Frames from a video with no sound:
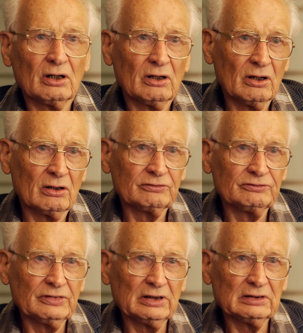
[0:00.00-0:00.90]

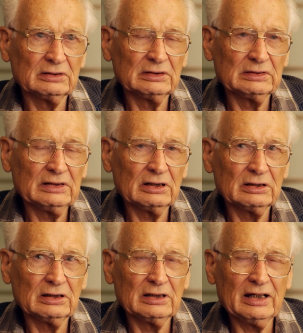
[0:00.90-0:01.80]
of
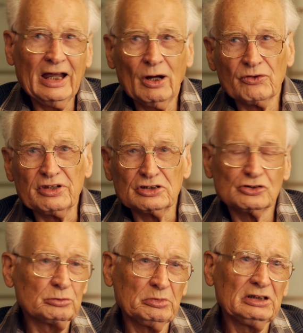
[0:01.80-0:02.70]
how things
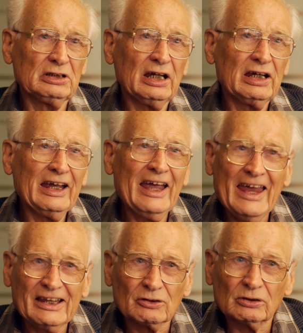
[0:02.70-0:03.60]
should be
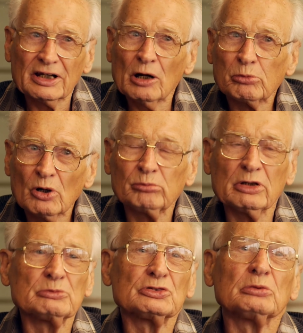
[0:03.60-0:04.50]
handled, how
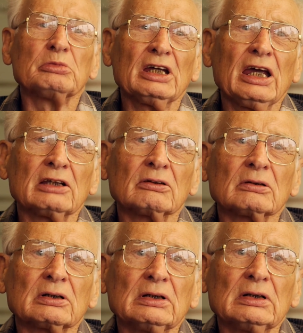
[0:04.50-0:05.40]
problems should be
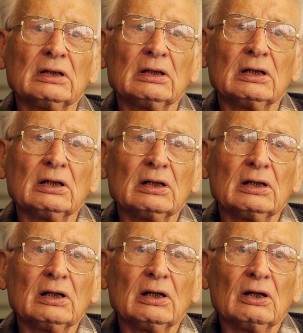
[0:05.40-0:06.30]
handled,
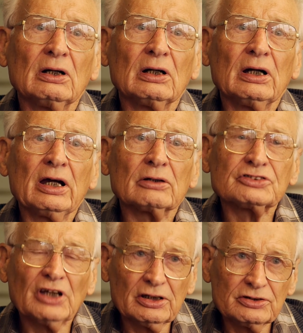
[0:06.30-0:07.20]
how
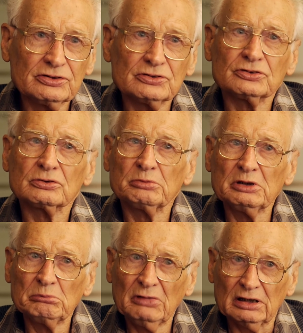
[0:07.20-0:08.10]
challenges should
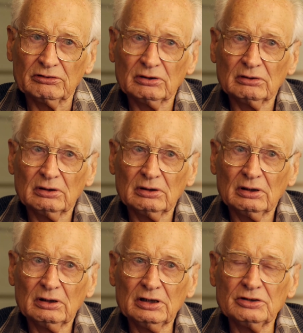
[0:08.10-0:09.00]
be met
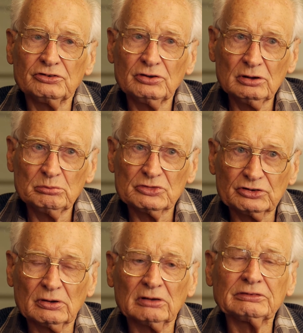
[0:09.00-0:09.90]
in terms
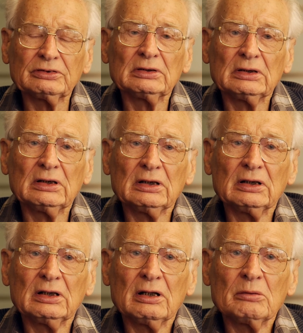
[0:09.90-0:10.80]
of
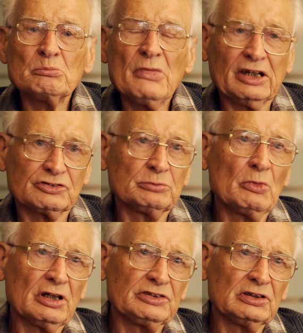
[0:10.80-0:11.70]

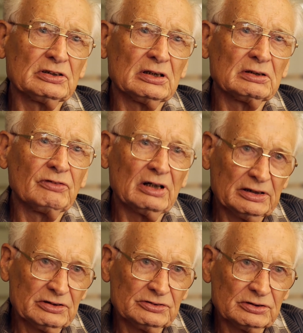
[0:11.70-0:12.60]
maximizing the
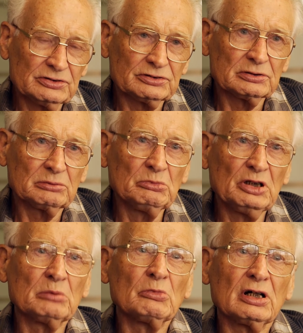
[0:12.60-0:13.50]
advantages,
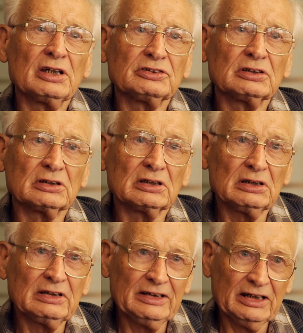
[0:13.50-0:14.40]
minimizing
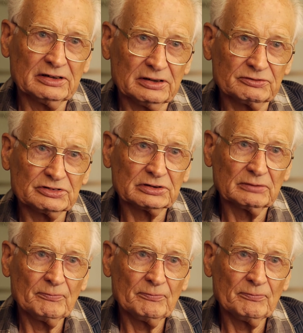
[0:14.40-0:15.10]
the negatives